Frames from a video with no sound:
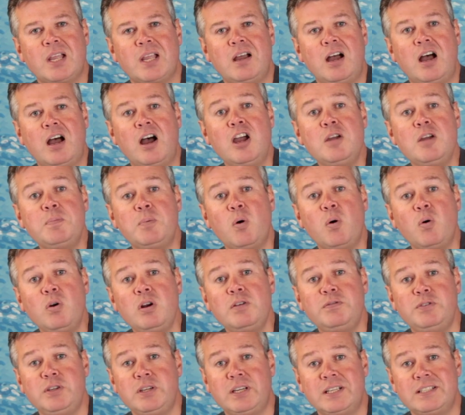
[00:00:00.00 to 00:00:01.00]
I hope all
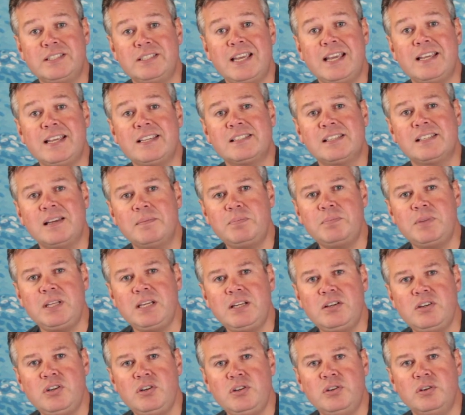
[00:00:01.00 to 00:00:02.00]
of you can take
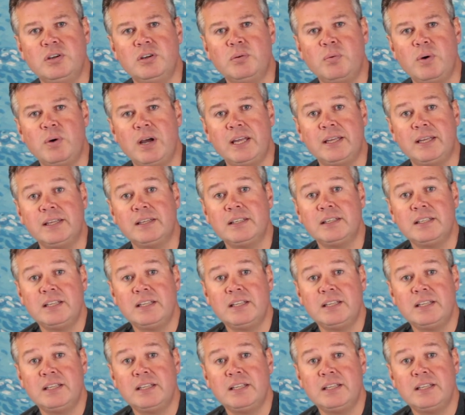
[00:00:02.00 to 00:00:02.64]
something new away